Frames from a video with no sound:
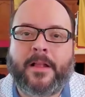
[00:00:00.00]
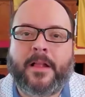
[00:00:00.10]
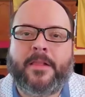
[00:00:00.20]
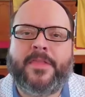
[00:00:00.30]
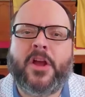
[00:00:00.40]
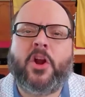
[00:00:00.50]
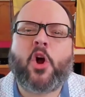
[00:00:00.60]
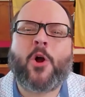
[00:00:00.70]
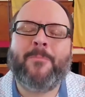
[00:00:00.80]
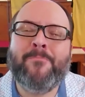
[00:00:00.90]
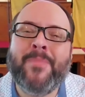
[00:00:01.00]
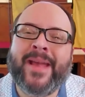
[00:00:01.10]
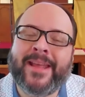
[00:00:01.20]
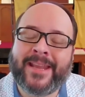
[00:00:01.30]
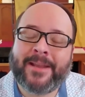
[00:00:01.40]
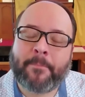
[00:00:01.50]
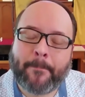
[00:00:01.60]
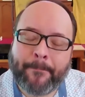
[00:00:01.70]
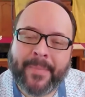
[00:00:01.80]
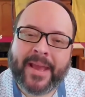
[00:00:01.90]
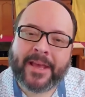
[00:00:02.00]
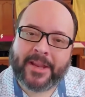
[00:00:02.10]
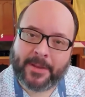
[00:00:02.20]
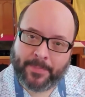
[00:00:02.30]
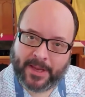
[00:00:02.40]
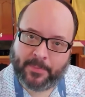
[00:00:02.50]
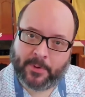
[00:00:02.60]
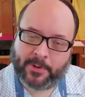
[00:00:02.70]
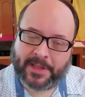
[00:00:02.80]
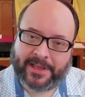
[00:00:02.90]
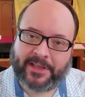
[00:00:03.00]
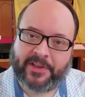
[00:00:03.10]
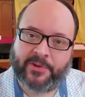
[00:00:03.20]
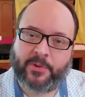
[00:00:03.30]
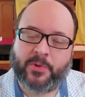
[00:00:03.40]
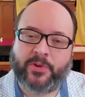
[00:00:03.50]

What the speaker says: There are many, many people like you.